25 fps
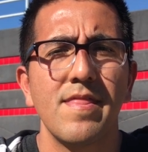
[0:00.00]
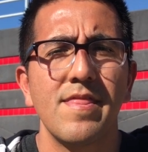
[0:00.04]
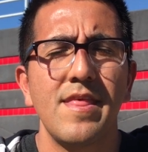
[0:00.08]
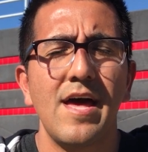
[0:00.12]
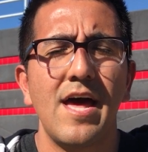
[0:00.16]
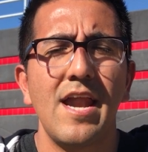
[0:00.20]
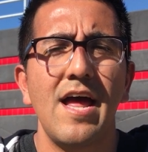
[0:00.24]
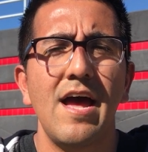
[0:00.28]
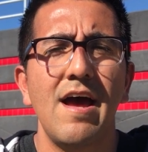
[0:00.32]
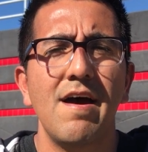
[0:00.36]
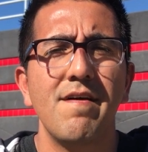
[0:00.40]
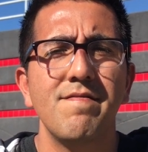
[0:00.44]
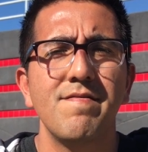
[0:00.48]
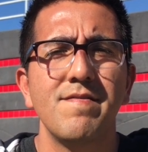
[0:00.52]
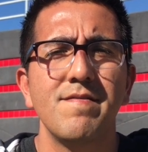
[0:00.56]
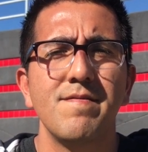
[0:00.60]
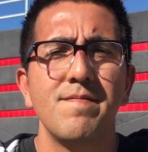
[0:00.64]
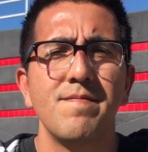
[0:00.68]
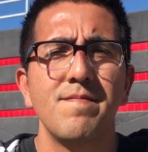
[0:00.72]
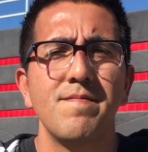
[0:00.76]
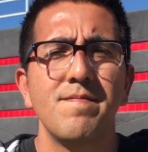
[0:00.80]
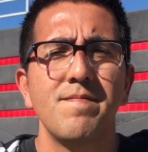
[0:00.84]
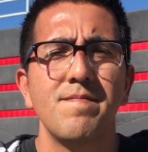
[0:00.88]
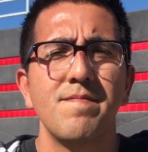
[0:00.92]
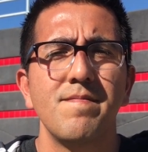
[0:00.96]
that have
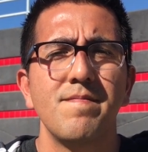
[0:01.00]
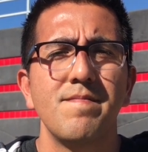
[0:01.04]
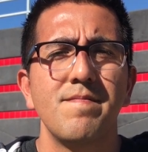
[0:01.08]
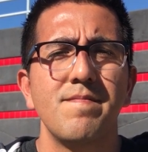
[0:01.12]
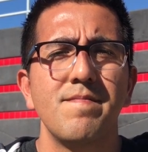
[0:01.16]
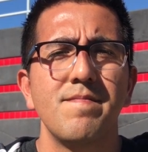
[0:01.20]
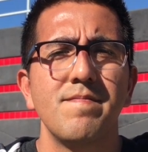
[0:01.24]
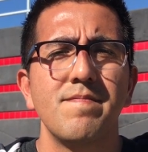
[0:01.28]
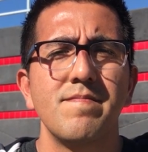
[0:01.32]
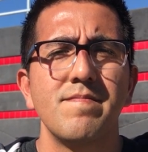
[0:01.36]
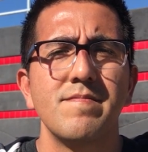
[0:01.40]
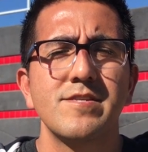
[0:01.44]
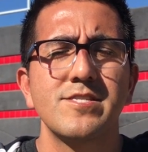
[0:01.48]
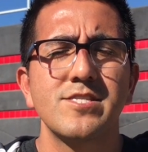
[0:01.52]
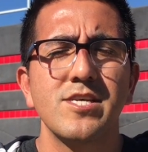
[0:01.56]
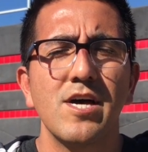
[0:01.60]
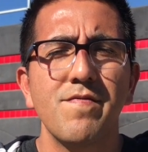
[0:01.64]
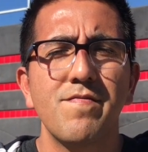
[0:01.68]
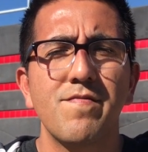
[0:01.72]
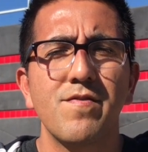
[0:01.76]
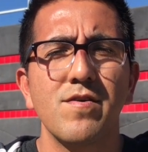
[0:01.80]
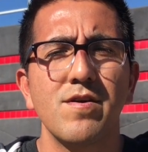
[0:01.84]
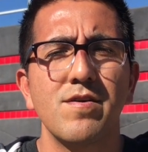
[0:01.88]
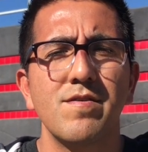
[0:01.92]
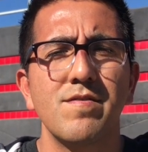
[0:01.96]

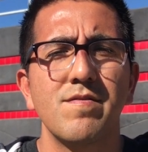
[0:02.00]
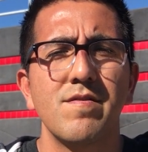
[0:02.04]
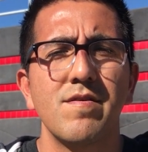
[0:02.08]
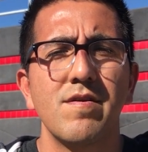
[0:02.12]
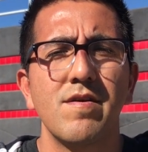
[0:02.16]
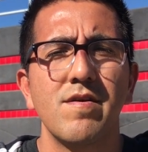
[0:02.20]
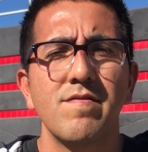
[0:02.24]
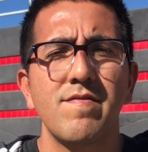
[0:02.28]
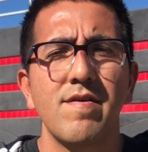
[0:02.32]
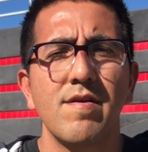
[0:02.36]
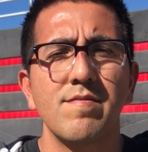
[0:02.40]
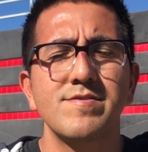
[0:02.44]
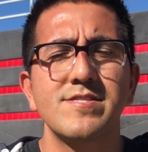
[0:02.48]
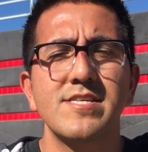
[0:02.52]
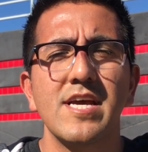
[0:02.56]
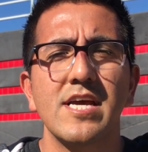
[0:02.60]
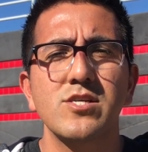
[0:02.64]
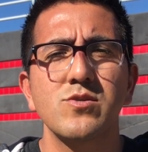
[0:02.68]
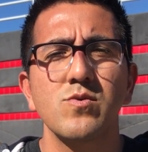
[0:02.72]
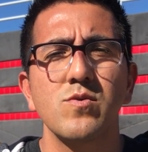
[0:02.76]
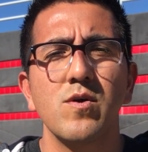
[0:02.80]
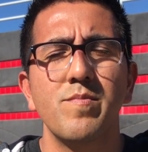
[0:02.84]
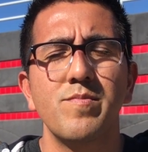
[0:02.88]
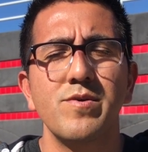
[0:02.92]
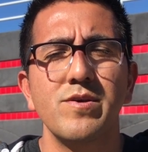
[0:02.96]
suffered from
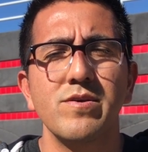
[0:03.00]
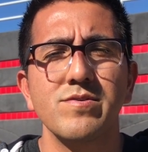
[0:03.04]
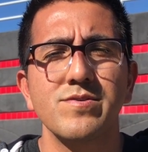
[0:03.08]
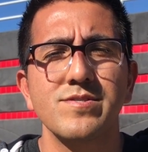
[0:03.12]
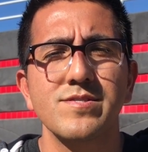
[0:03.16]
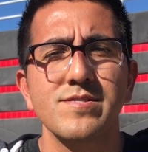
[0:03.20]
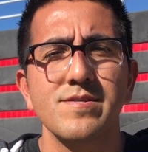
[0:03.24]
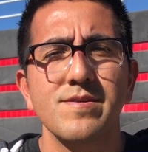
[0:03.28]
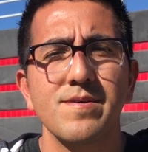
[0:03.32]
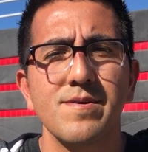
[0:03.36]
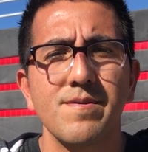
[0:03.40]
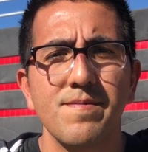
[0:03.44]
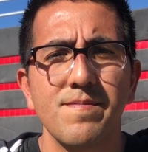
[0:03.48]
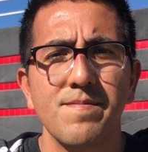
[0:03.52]
sexual abuse.